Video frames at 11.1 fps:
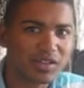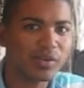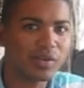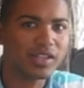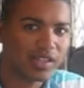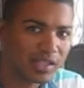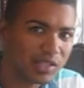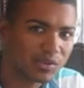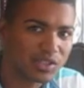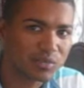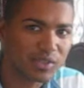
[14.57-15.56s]
when
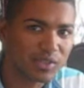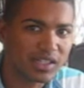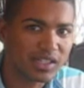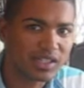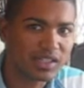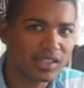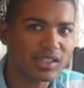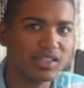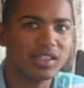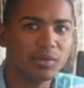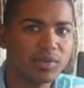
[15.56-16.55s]
dealing with speed reading
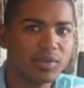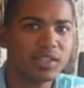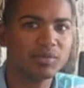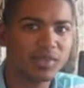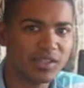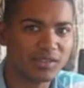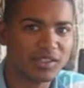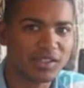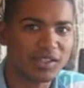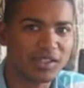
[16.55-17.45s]
is limiting beliefs.